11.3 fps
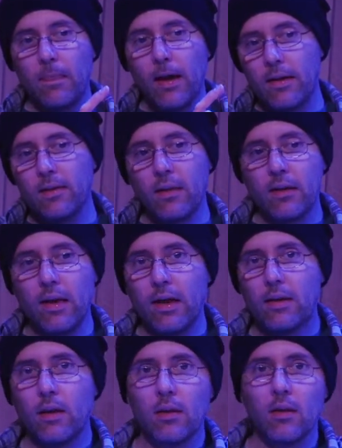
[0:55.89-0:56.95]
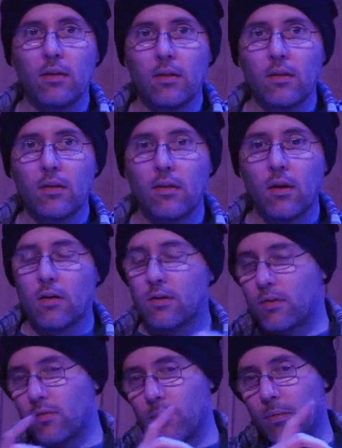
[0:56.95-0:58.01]
end of the day
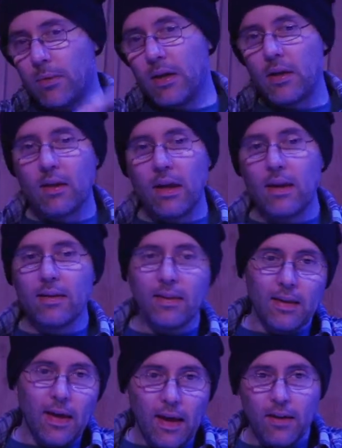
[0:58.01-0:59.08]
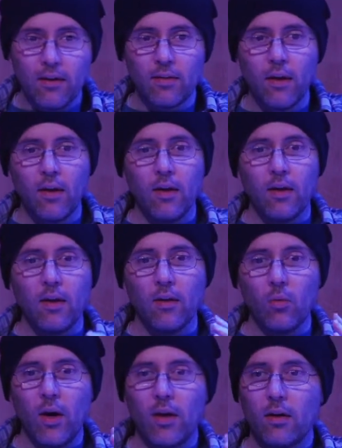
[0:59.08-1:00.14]
from the beginning of the day to the end, in
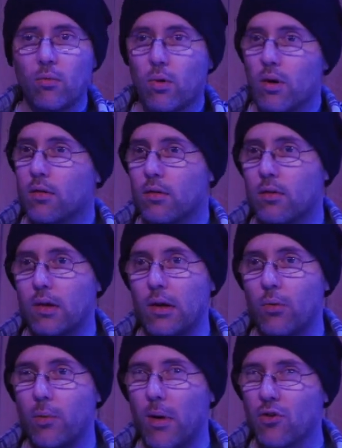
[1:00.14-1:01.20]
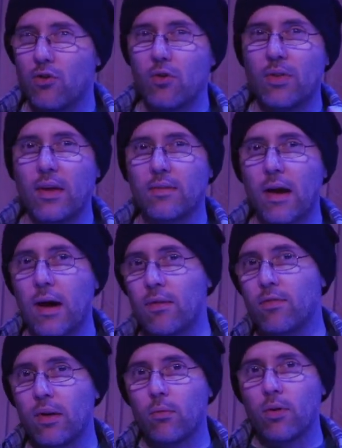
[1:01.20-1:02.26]
a way where, we might shoot things out of
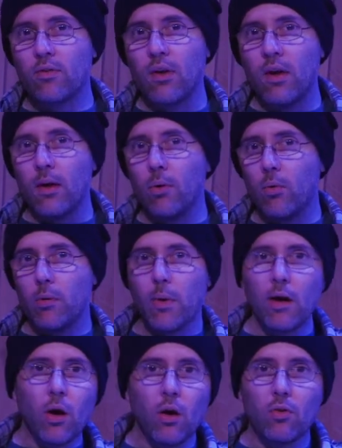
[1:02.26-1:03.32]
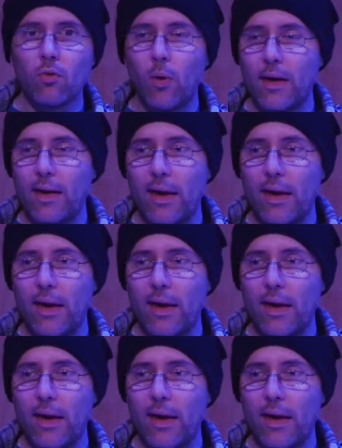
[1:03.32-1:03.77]
sequence, but we might also want to